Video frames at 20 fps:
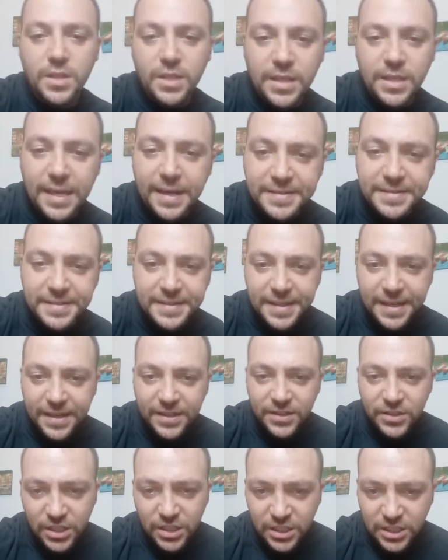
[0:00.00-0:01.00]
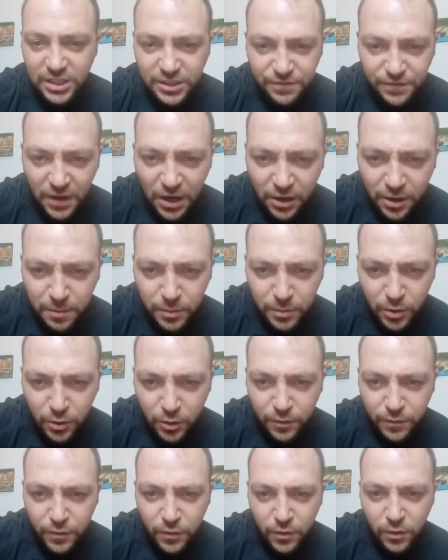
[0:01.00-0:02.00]
Casey K says, very
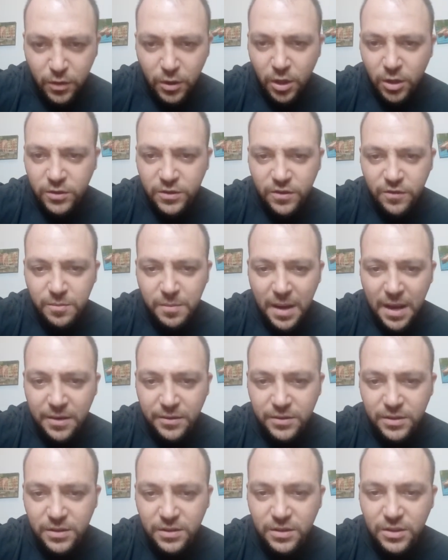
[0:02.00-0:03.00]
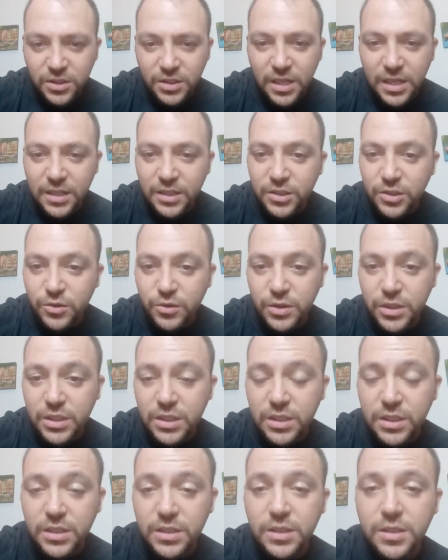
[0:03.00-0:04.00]
beautiful, lots of mountains and
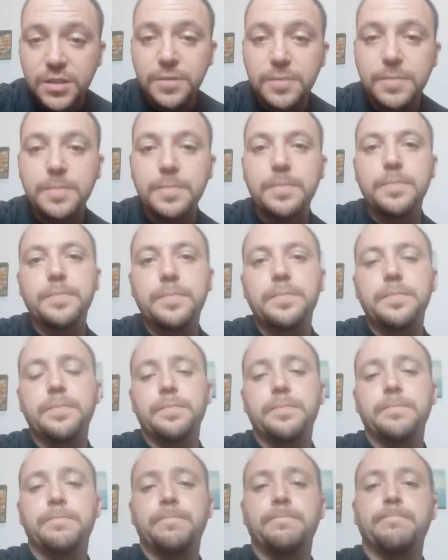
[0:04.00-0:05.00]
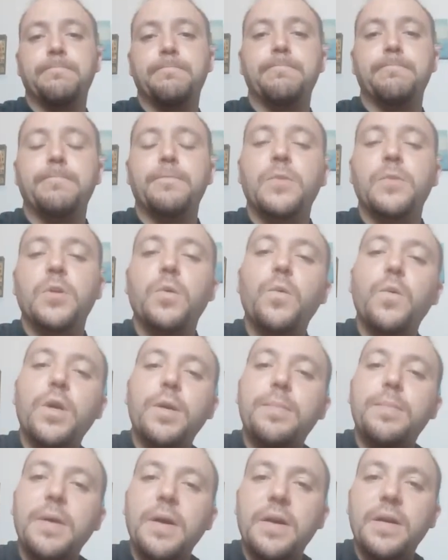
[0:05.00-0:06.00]
trees. What
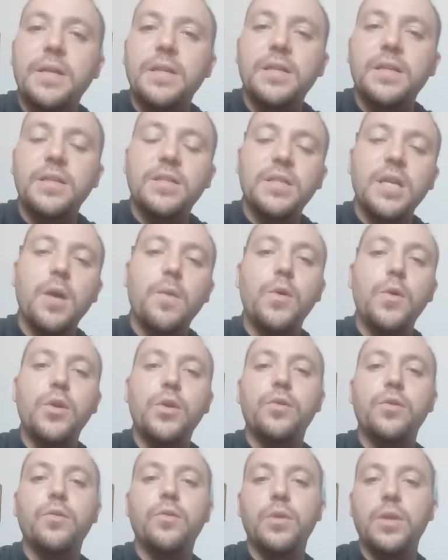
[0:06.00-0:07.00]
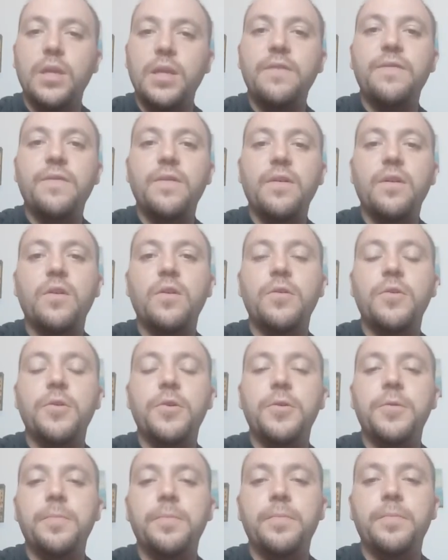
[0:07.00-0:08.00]
about it? Is that where you live
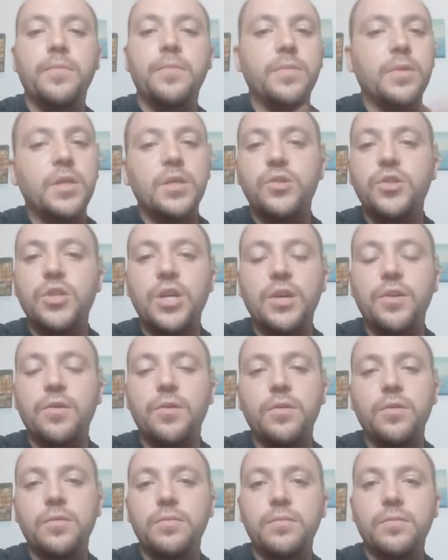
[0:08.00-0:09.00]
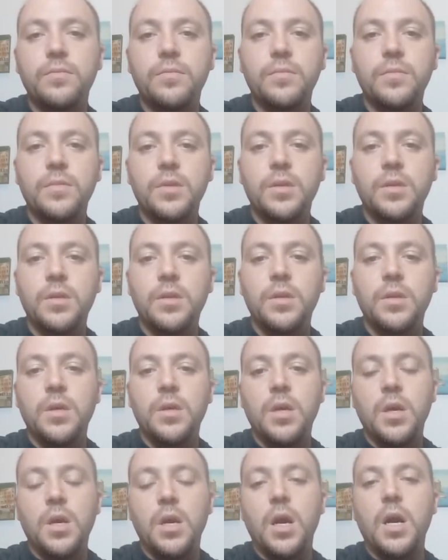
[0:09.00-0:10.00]
or in general?
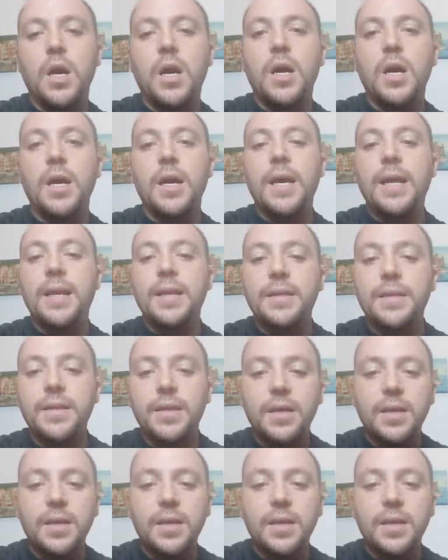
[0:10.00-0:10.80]
And